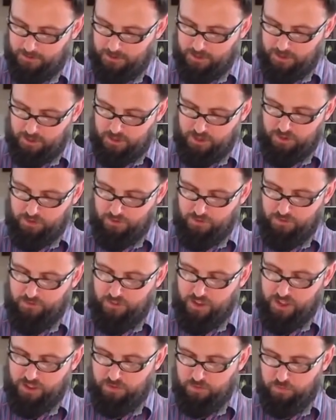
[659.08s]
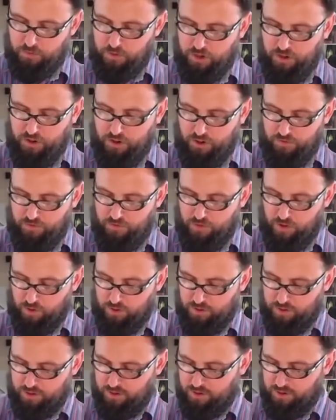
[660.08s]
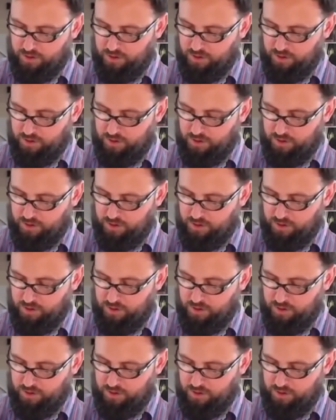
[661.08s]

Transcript: your faith would not falter.